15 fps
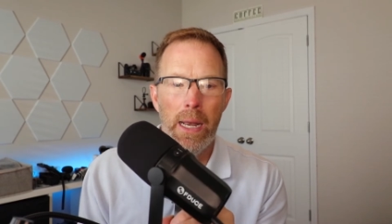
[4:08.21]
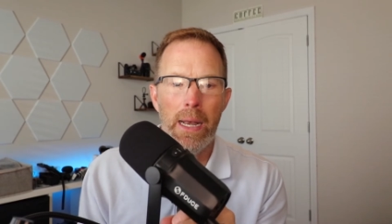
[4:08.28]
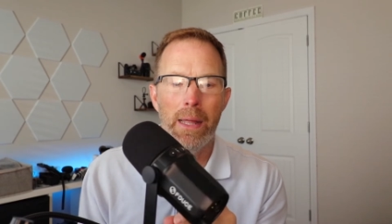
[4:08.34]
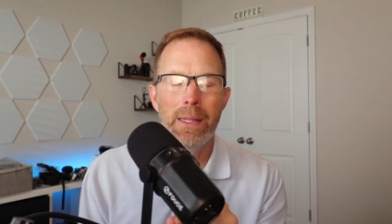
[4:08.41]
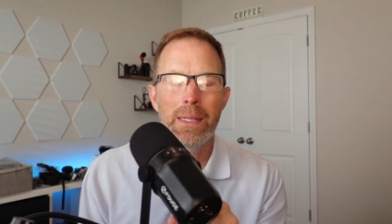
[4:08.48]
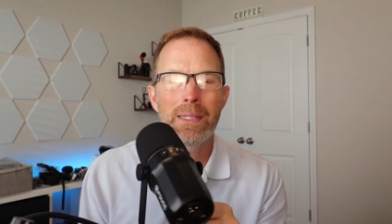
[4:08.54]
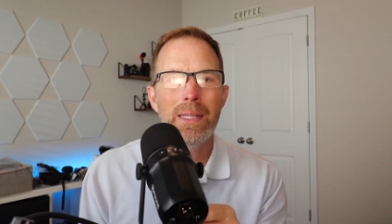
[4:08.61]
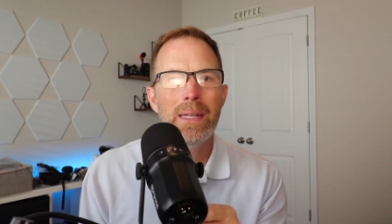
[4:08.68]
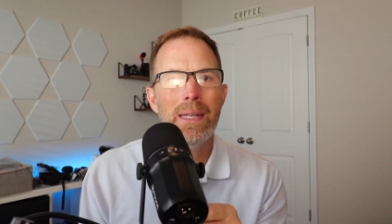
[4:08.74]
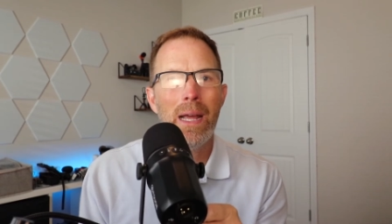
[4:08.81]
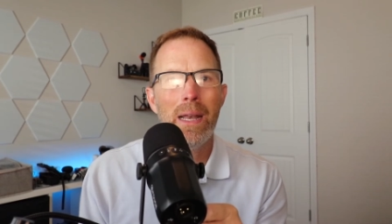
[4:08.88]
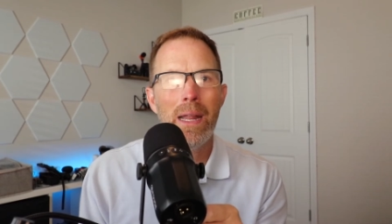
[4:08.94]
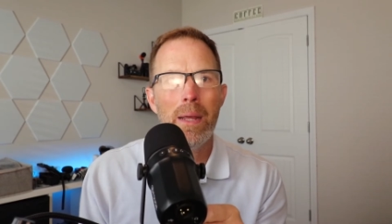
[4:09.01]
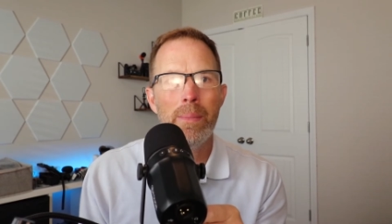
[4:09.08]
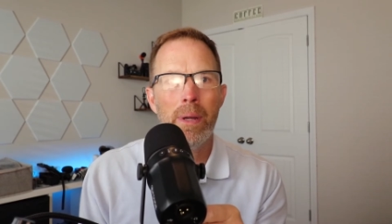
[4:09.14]
Now this is a
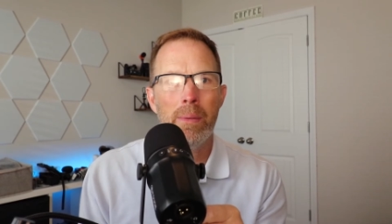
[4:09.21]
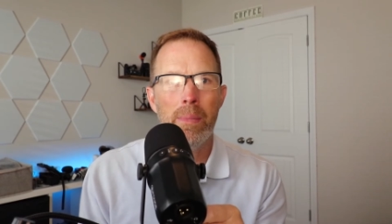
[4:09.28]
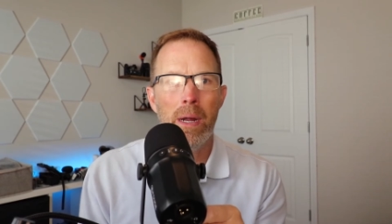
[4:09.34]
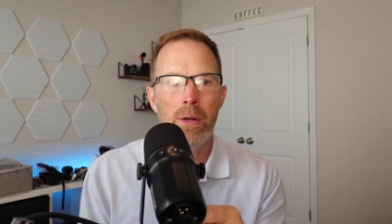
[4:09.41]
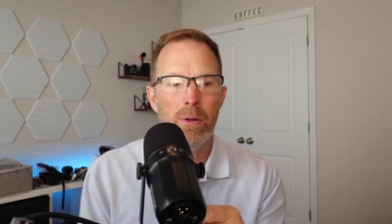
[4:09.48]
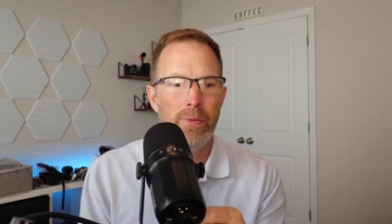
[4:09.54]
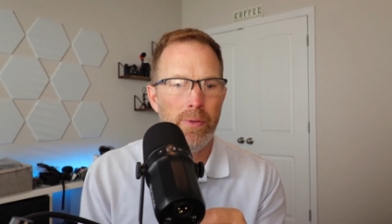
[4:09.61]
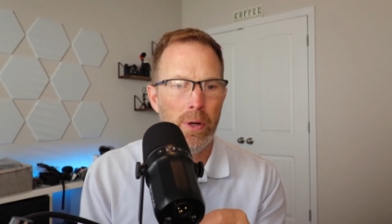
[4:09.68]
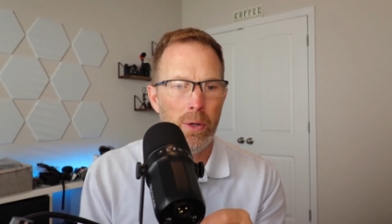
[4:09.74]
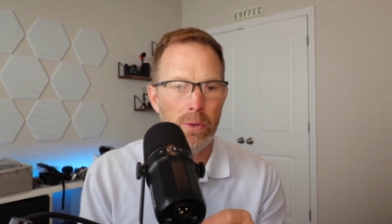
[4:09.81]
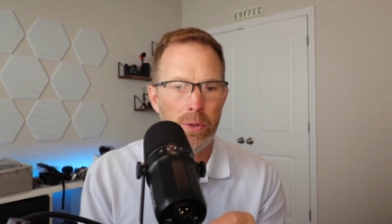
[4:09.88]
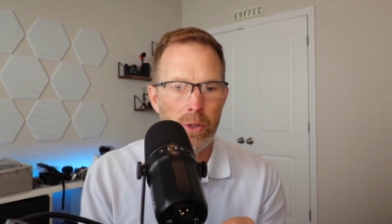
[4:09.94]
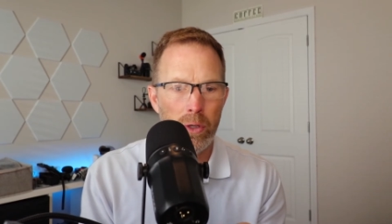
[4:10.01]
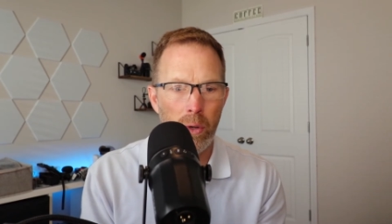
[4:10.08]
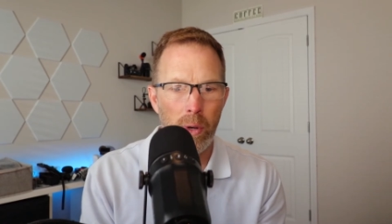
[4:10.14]
dynamic
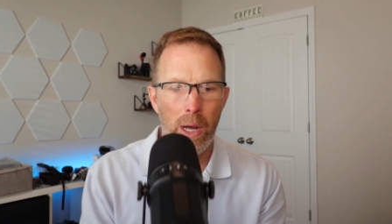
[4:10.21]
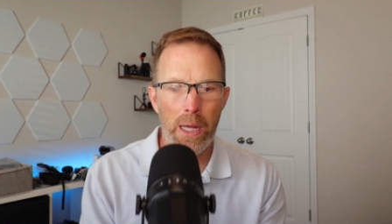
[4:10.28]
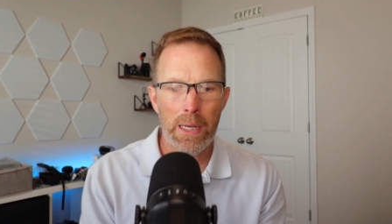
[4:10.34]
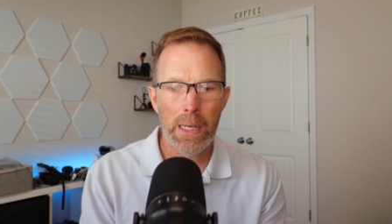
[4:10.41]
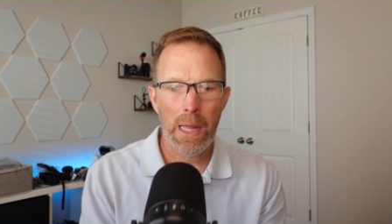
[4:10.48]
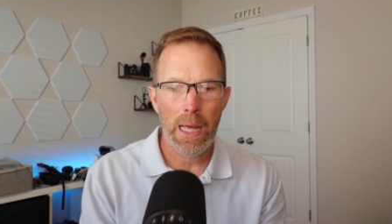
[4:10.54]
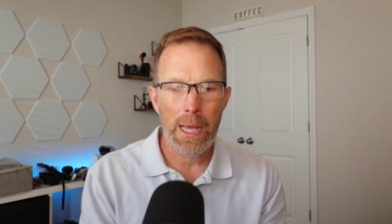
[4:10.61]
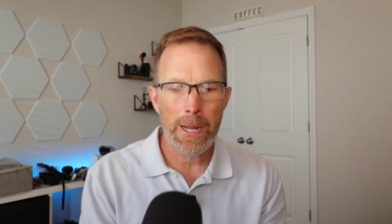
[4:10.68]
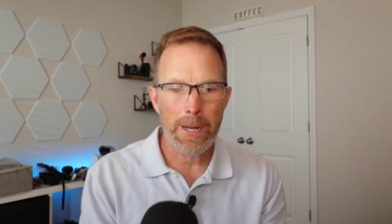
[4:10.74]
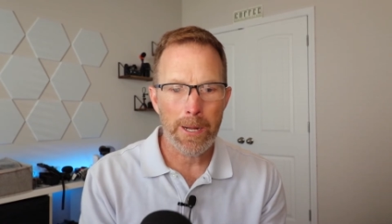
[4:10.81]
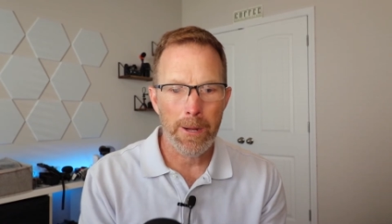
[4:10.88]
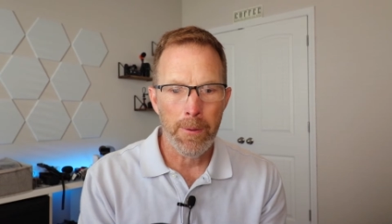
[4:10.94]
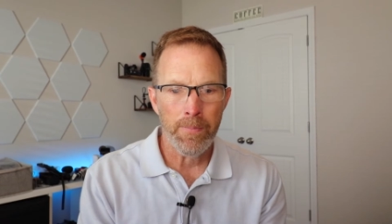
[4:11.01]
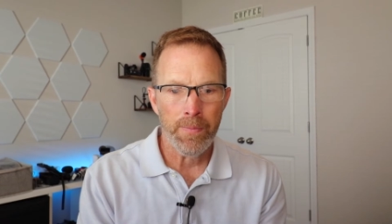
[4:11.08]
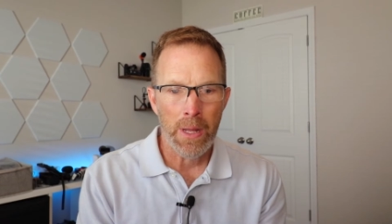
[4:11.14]
microphone, so
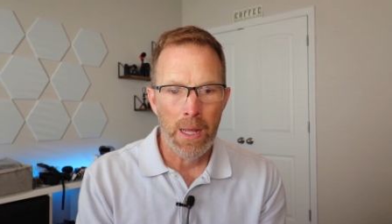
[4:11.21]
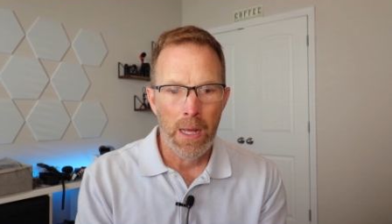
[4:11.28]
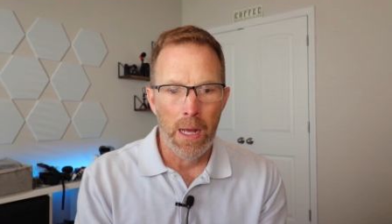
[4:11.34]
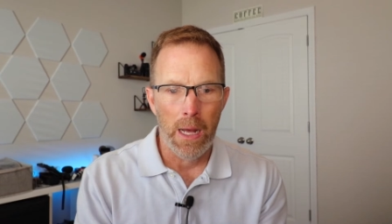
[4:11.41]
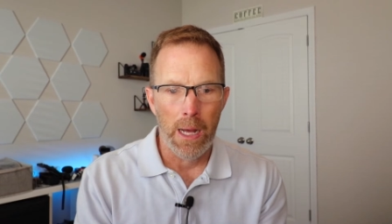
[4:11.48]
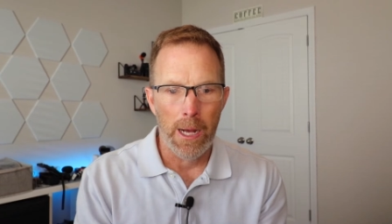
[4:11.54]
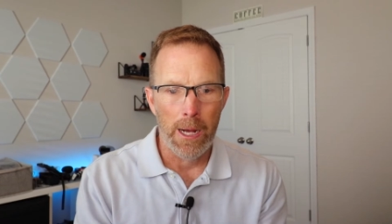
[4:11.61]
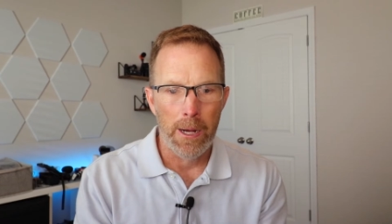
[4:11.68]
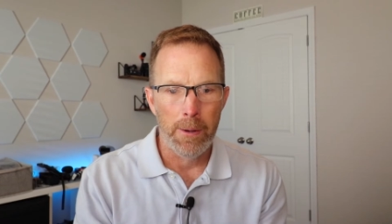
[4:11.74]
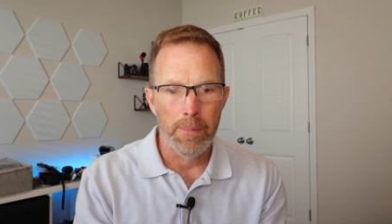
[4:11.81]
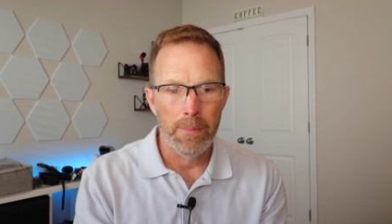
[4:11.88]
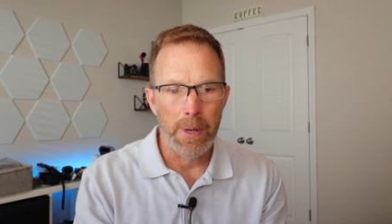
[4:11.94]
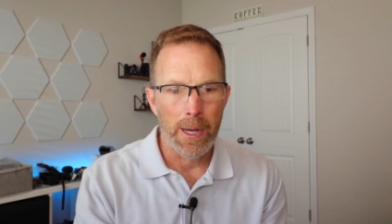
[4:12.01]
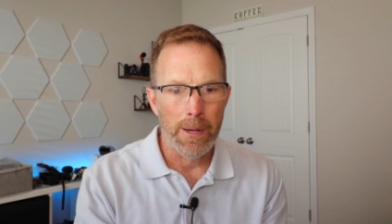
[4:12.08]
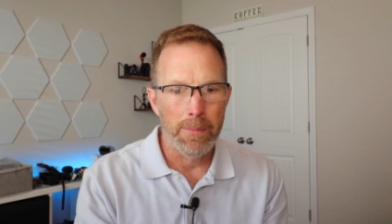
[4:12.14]
unlike Blue